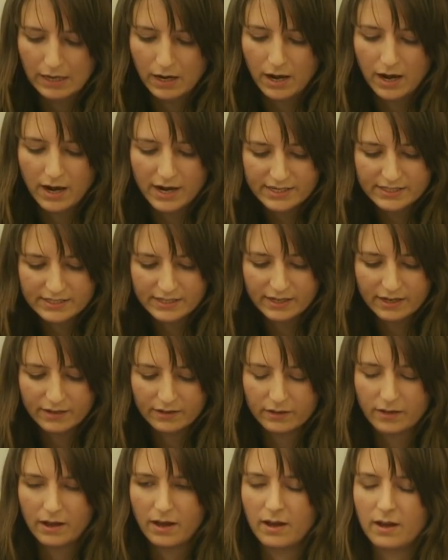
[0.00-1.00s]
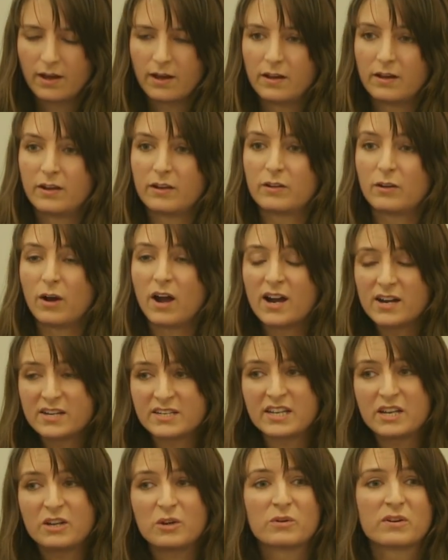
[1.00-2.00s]
Hiding
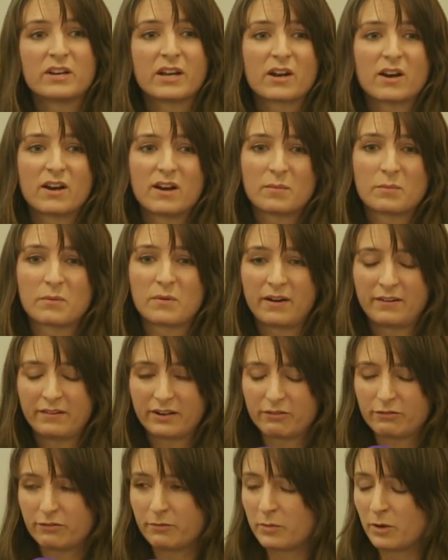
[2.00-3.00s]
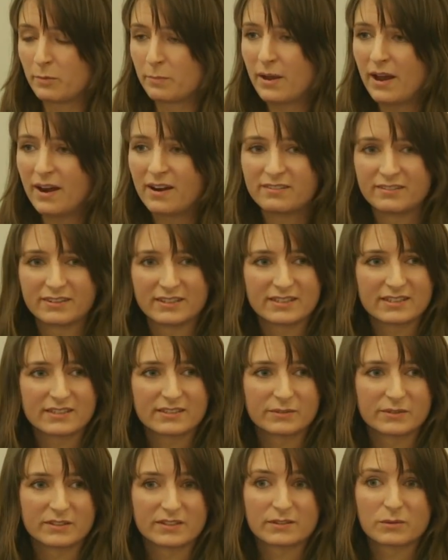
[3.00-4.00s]
your niqab wearing from your
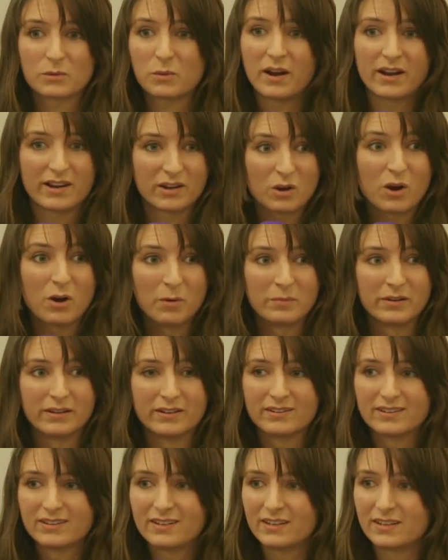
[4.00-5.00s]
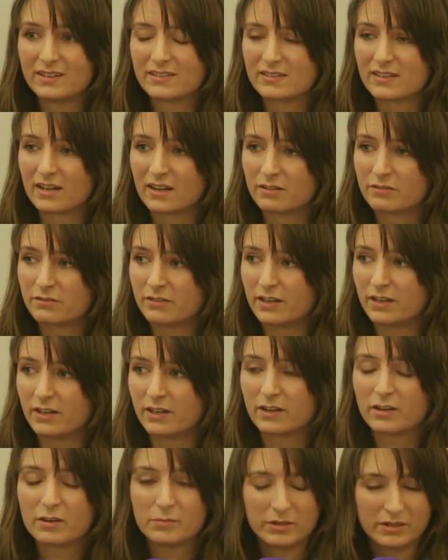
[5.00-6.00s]
parents was quite common in Salafi
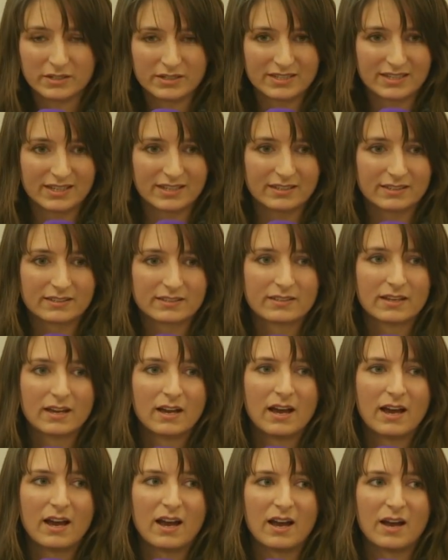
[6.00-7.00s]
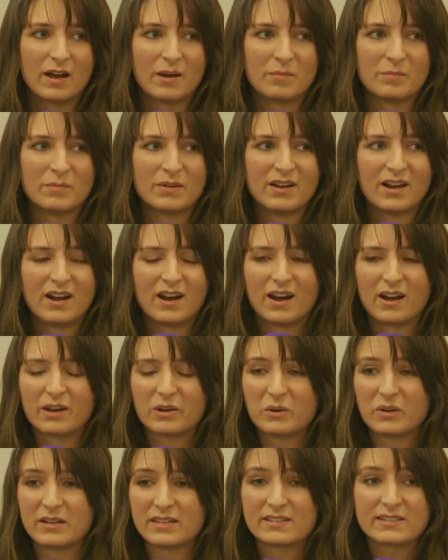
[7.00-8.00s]
communities. I
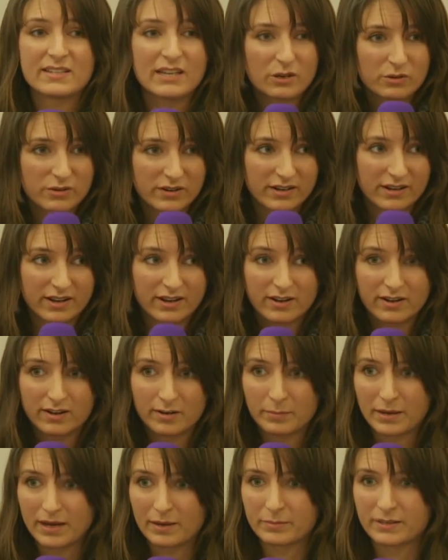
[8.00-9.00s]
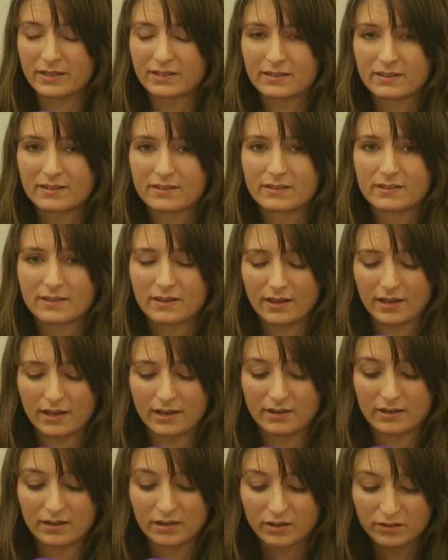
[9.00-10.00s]
call it secret niqab habits,
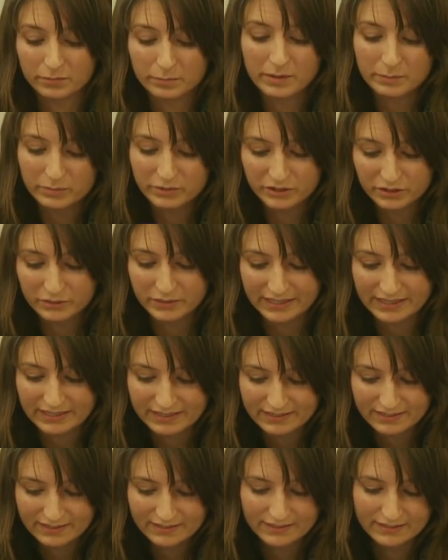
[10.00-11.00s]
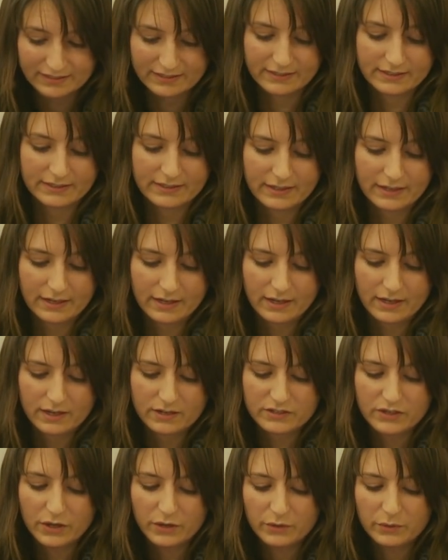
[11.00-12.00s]
and a lot of people do it.
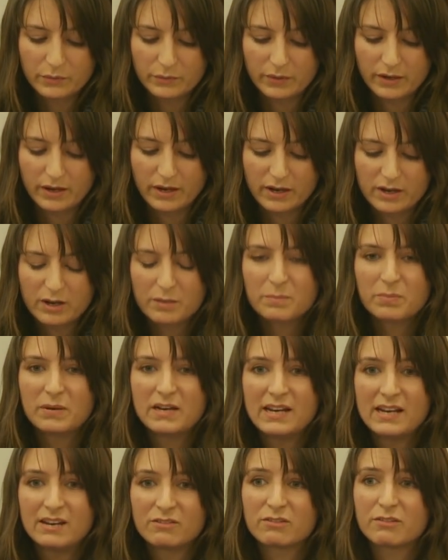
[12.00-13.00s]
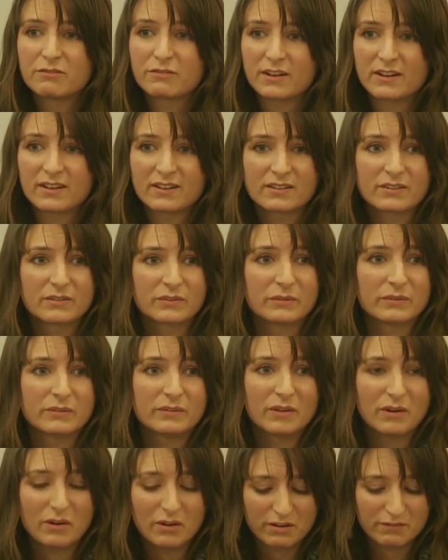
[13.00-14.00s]
So a complete
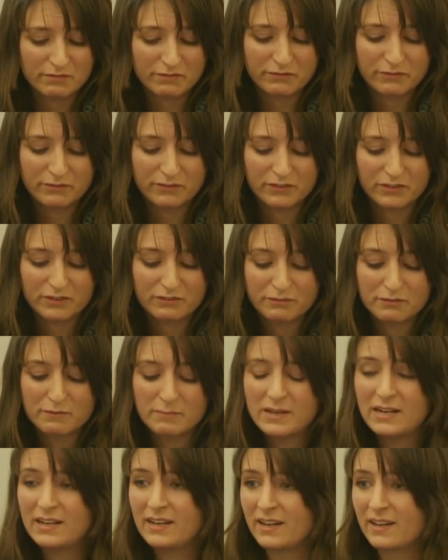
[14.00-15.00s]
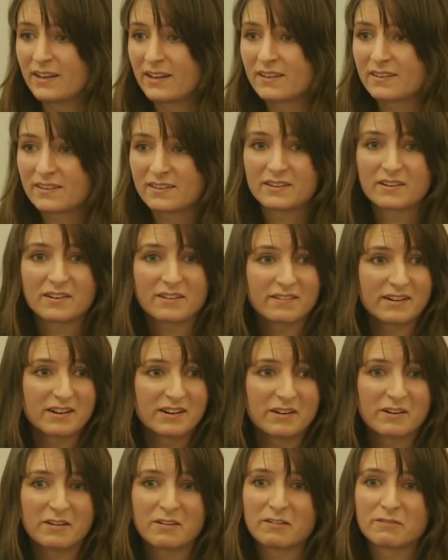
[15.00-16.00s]
reversal of the familiar
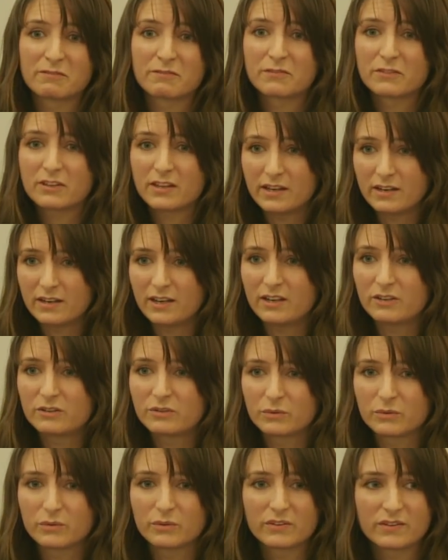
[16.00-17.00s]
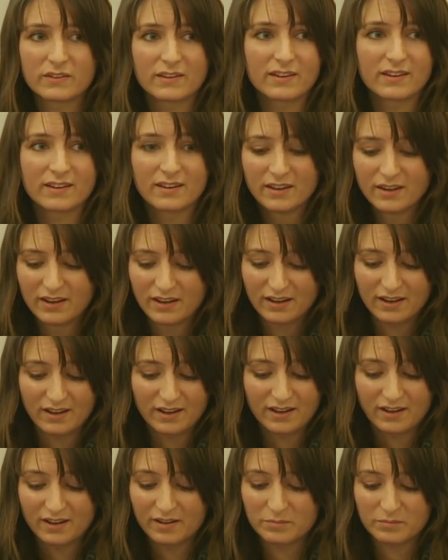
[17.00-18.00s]
scenario of teenage daughter
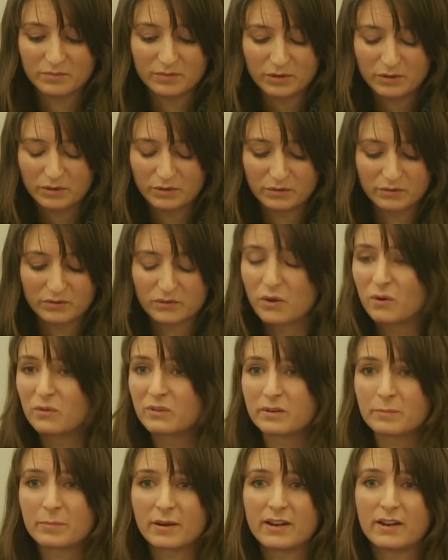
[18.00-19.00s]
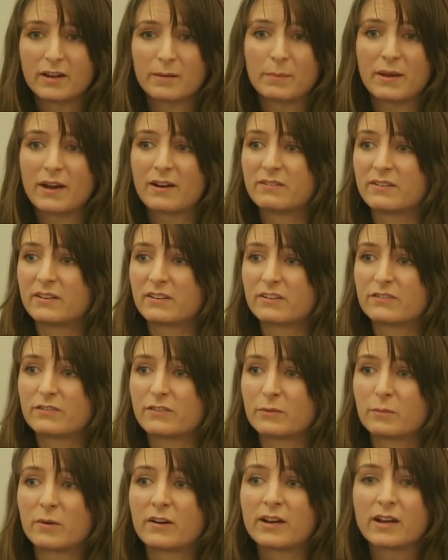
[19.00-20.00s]
who's scolded by her parents
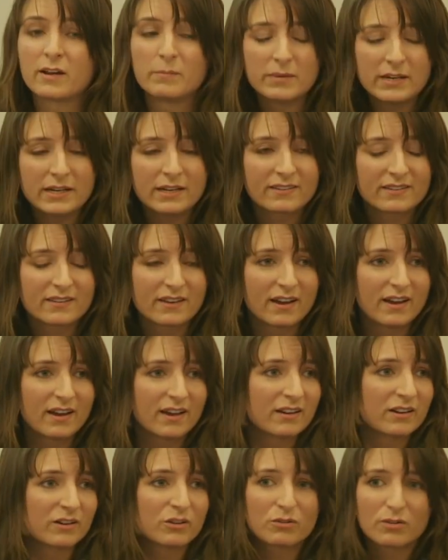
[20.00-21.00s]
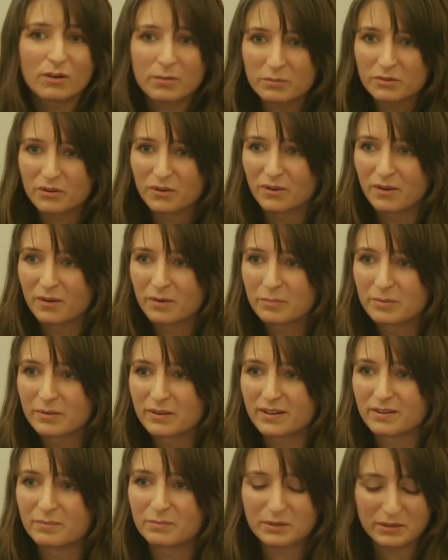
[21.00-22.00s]
for wearing a miniskirt and a crop top
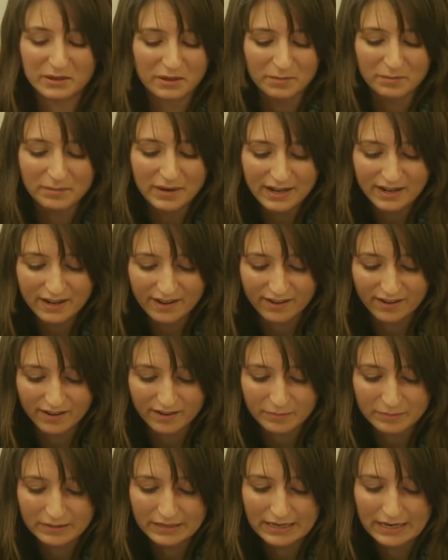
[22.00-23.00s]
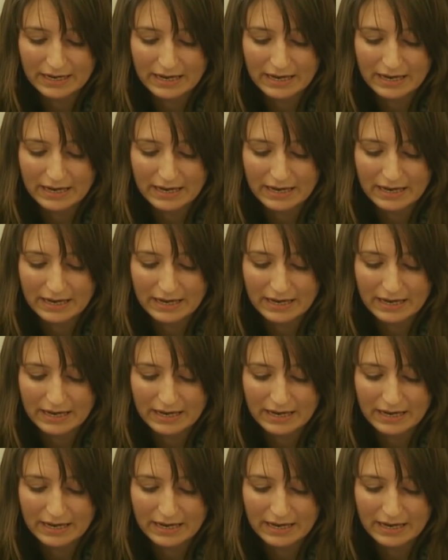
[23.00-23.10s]
and putting on makeup.